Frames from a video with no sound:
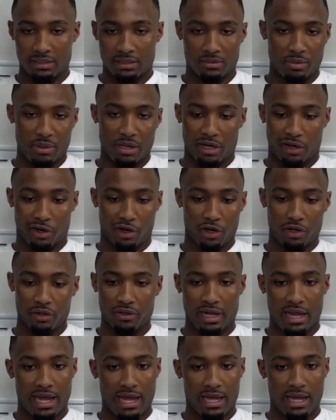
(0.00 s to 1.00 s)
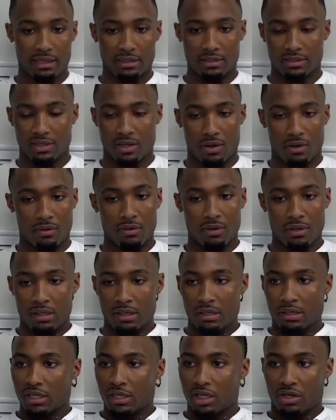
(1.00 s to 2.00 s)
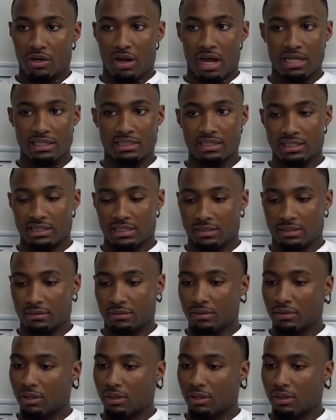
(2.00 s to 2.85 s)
Being a girl dad. So I just